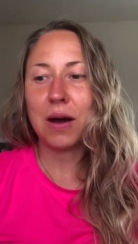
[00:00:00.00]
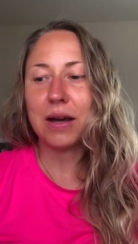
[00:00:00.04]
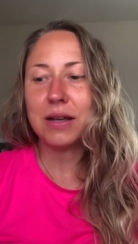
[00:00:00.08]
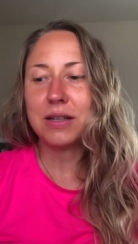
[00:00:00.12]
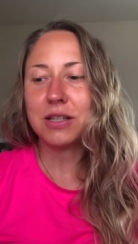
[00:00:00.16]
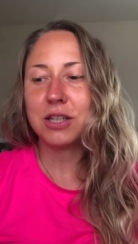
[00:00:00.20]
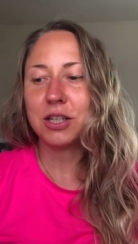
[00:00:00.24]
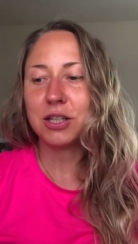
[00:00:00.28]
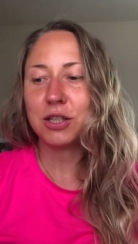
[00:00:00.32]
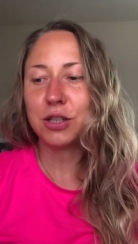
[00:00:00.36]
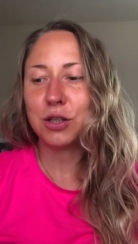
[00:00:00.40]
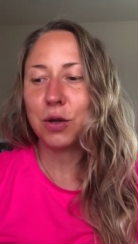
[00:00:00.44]
I
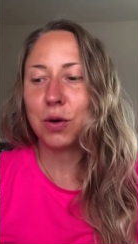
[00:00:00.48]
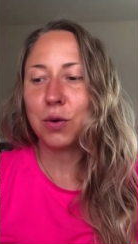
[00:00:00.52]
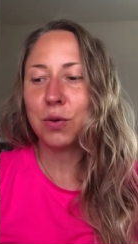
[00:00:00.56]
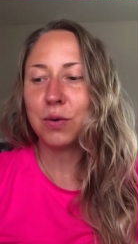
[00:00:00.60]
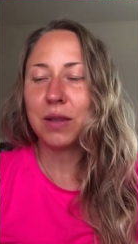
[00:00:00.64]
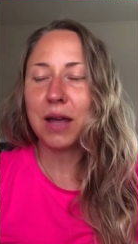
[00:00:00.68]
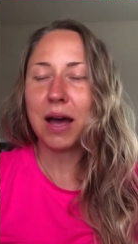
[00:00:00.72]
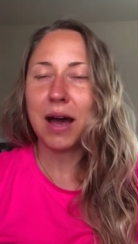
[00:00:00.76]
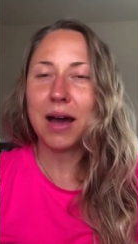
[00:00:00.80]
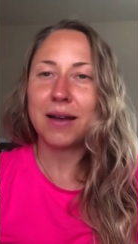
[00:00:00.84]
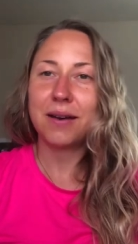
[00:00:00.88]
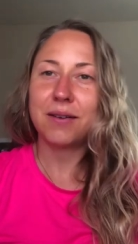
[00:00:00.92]
just know
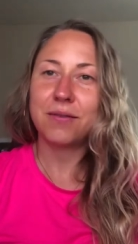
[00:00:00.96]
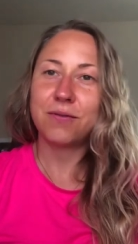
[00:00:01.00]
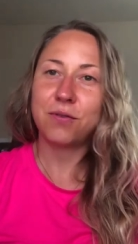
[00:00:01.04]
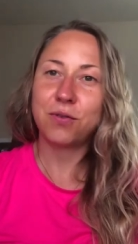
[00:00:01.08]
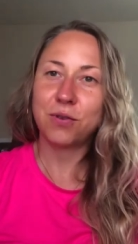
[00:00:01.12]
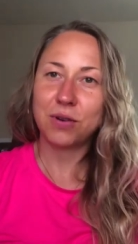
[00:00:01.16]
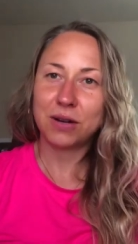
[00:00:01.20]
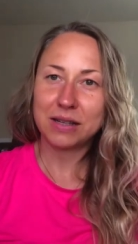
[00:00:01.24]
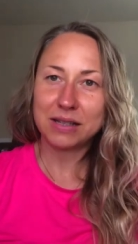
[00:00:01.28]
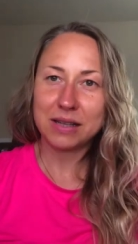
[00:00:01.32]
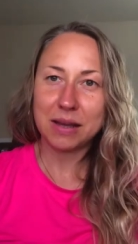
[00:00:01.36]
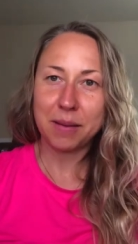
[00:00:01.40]
that,
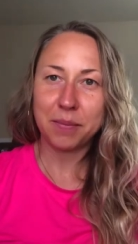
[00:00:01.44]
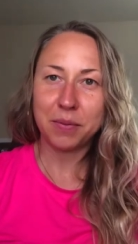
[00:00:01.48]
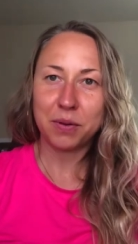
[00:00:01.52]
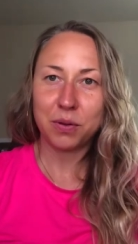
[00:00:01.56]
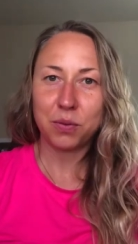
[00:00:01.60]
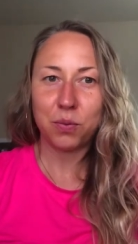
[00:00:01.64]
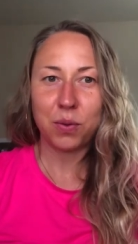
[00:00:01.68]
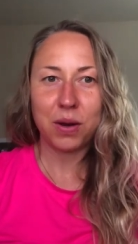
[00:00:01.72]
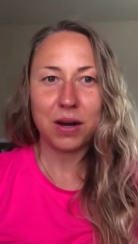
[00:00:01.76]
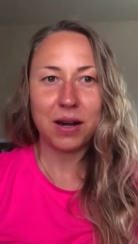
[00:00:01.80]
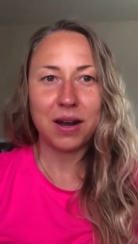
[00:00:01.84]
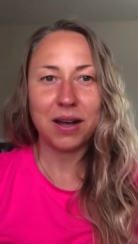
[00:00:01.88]
for example,
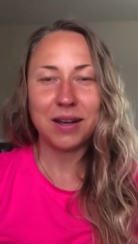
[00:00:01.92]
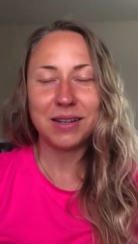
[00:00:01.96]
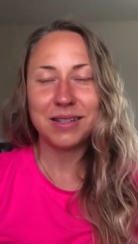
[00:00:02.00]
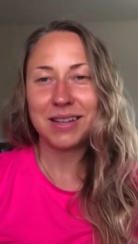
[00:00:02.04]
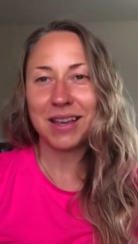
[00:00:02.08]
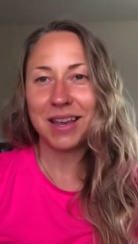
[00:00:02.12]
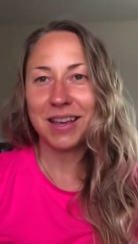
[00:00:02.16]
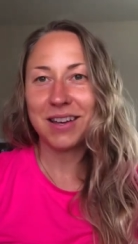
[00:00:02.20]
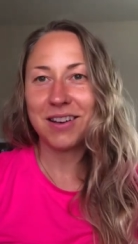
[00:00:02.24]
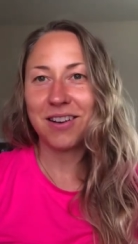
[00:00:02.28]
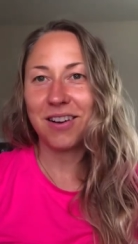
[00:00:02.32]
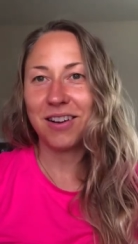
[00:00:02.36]
when I
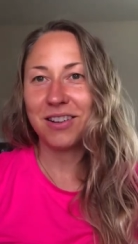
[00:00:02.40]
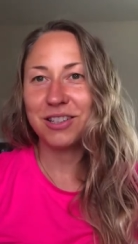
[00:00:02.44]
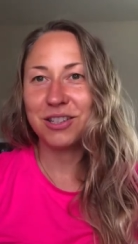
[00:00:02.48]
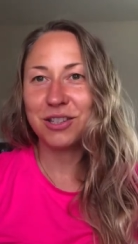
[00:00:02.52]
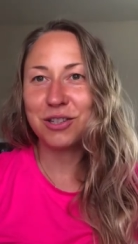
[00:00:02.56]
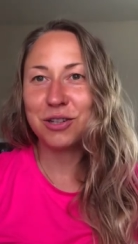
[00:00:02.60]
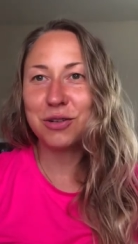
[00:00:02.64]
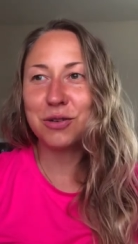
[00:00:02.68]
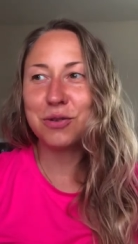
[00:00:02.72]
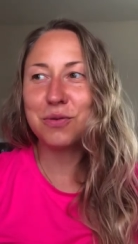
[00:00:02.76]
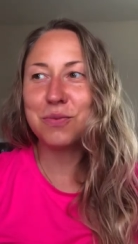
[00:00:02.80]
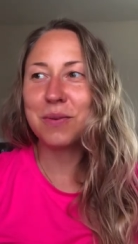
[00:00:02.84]
take on
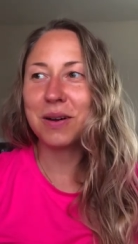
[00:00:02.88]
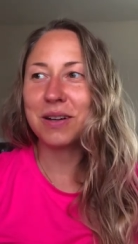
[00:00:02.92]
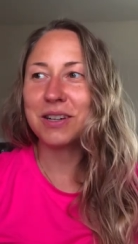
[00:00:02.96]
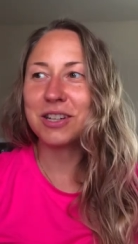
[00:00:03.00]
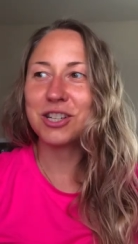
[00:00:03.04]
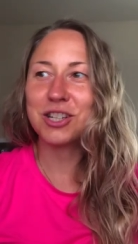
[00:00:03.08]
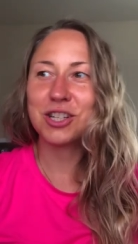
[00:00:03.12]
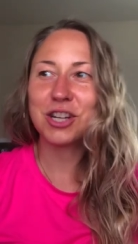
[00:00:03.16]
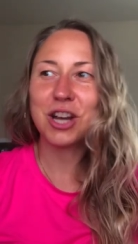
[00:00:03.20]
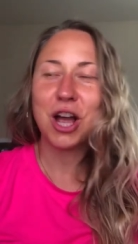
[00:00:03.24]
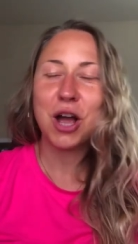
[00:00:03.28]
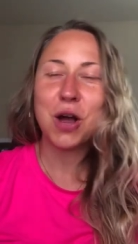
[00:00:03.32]
too
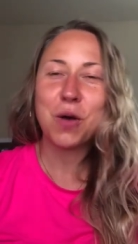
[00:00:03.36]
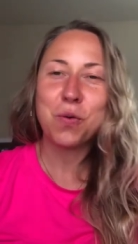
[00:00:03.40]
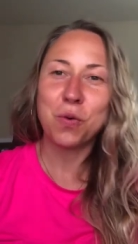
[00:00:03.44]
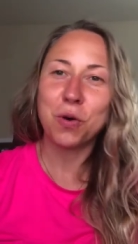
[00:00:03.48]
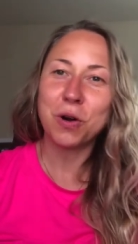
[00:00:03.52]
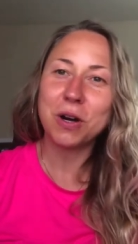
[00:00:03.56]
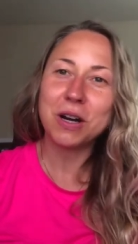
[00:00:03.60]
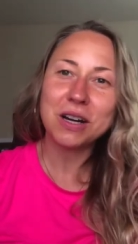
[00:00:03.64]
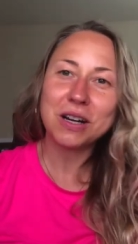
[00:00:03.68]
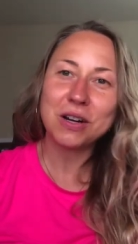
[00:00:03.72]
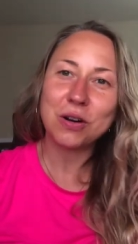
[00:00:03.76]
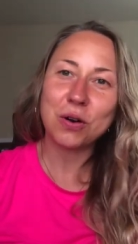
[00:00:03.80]
much
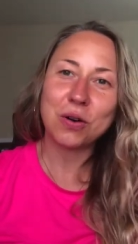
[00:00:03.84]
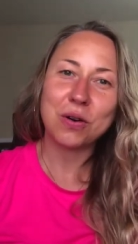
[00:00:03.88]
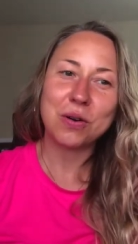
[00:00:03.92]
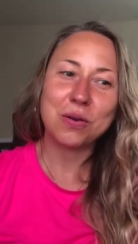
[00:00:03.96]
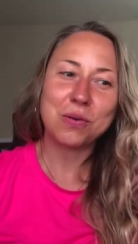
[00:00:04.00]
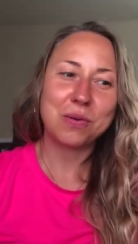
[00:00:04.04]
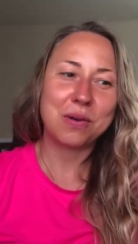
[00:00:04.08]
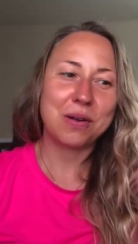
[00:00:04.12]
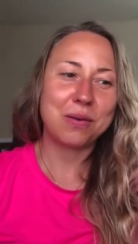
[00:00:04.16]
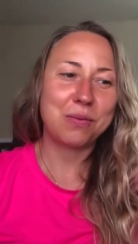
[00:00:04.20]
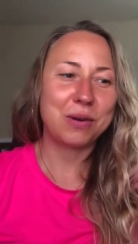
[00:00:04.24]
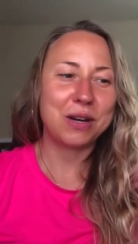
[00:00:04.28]
work
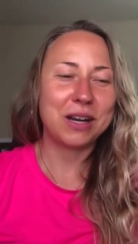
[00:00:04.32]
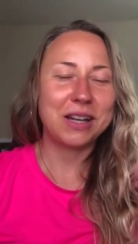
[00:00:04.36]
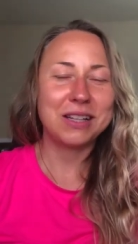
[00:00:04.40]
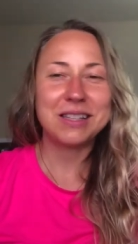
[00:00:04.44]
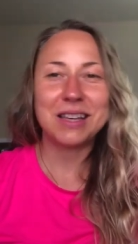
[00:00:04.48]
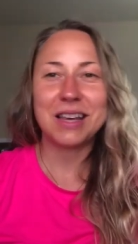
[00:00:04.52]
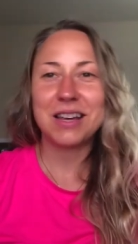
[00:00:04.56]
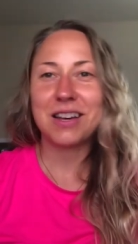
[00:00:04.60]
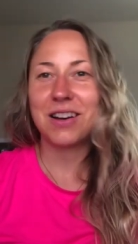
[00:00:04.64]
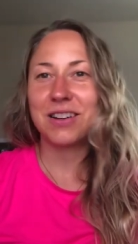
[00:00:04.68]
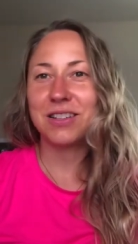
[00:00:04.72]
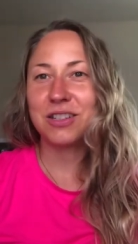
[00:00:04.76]
or when I
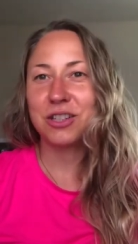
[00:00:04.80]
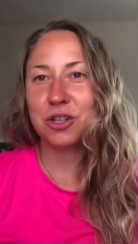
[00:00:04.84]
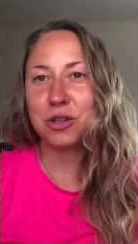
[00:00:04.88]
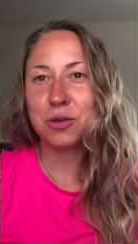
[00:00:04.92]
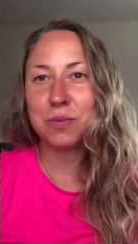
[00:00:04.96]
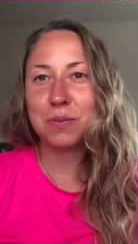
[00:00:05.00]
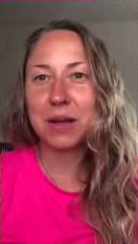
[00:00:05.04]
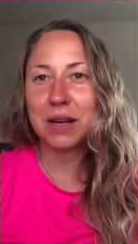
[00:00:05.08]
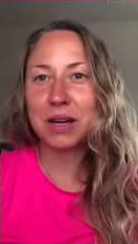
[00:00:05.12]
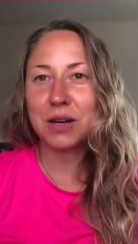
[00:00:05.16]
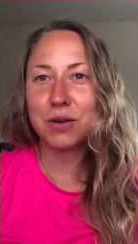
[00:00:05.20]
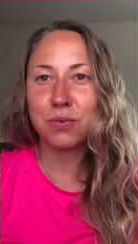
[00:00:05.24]
take on too
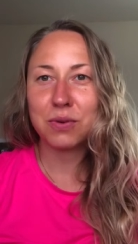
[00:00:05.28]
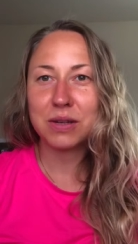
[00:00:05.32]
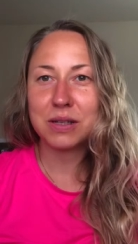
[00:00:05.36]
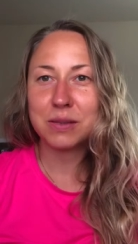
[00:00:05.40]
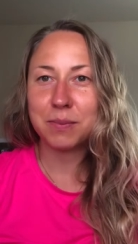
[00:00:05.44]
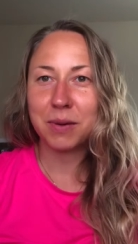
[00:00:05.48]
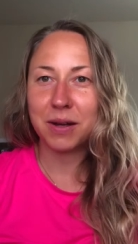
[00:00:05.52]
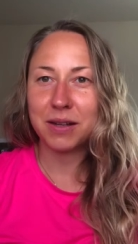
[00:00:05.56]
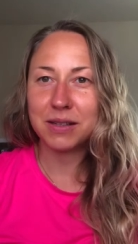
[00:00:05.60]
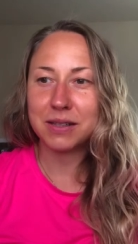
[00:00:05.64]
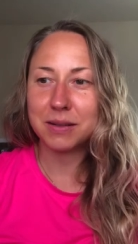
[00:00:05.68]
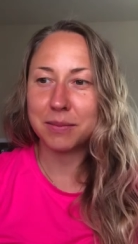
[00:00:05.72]
many
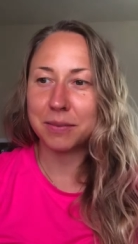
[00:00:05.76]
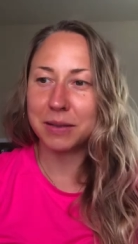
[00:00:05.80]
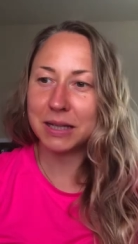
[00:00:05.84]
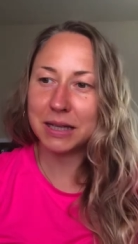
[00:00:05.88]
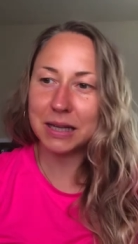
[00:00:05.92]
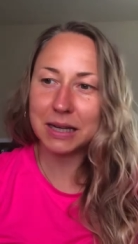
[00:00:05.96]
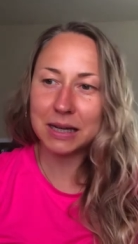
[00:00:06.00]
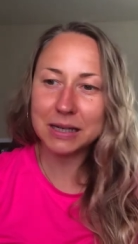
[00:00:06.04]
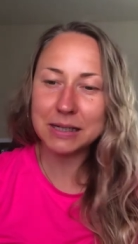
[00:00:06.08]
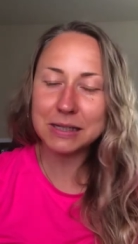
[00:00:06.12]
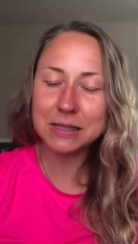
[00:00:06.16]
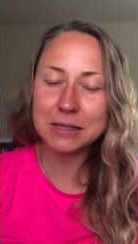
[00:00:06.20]

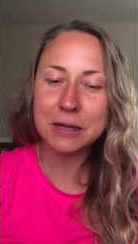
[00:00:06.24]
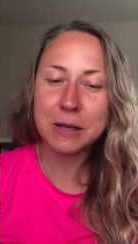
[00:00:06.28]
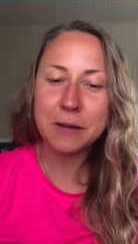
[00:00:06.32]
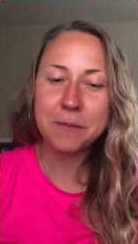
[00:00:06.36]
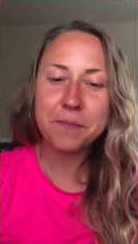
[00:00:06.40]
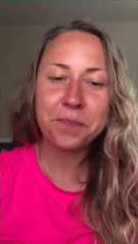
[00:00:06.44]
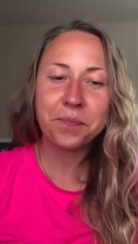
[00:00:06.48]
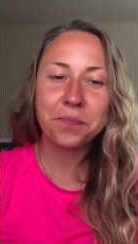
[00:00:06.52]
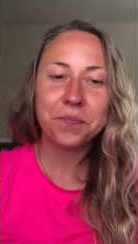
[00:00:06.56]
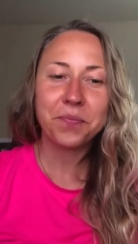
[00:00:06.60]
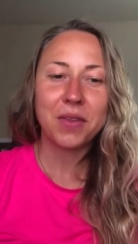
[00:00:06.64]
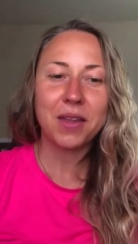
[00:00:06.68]
responsibilities,
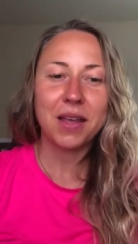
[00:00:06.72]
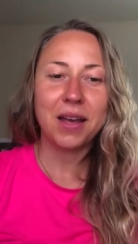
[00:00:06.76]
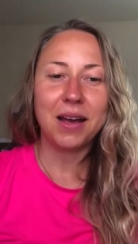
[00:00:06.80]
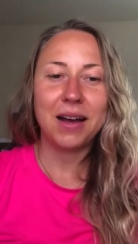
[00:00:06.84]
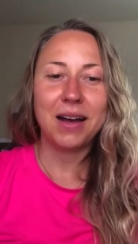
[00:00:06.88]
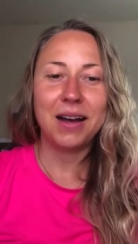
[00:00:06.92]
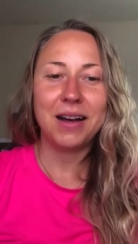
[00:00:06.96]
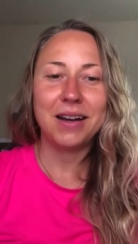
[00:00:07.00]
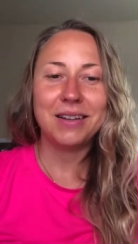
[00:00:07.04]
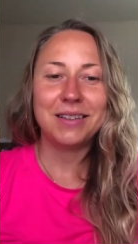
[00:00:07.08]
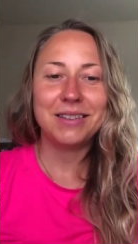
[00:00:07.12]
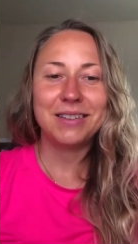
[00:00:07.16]

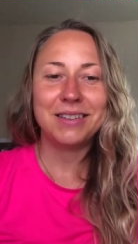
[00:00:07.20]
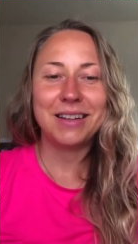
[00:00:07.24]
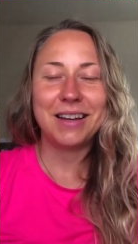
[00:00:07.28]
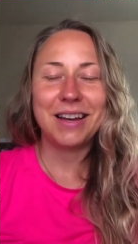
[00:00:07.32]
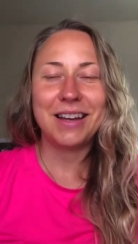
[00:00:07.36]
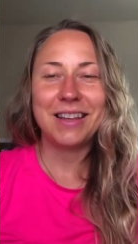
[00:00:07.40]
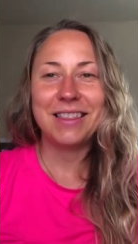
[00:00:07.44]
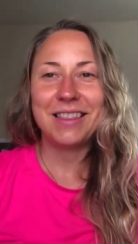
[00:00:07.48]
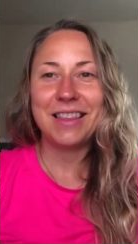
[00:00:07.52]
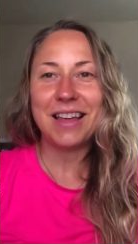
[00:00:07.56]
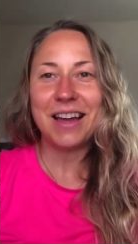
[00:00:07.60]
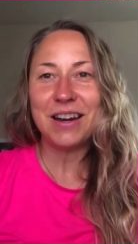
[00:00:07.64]
Uh,
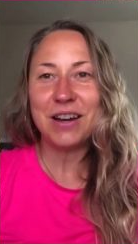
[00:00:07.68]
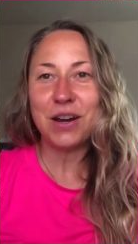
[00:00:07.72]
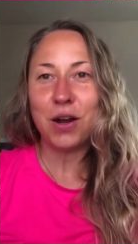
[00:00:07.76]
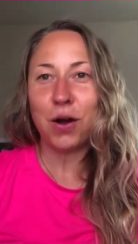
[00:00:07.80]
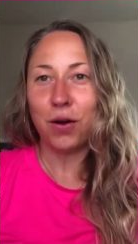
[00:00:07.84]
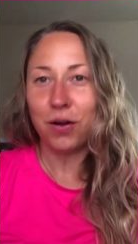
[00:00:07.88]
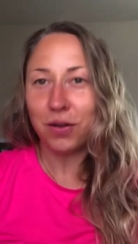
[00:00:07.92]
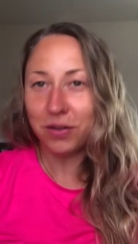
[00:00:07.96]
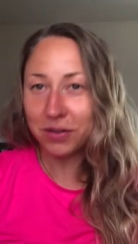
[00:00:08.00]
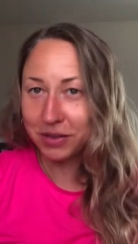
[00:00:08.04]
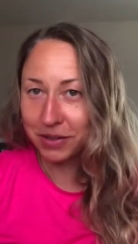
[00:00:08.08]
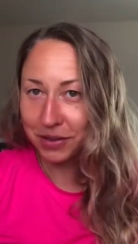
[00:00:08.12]
and then
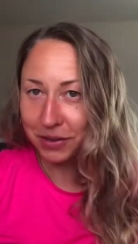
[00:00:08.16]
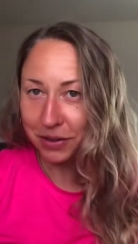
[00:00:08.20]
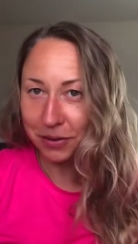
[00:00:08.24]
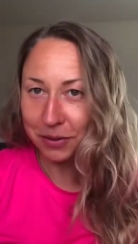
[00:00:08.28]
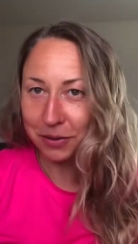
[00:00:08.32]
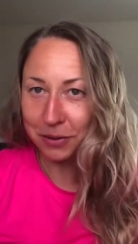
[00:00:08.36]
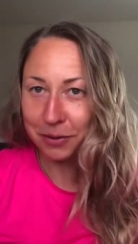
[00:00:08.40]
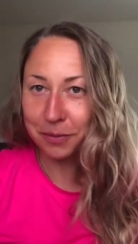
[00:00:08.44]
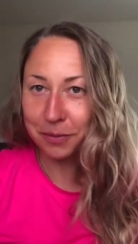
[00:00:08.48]
also,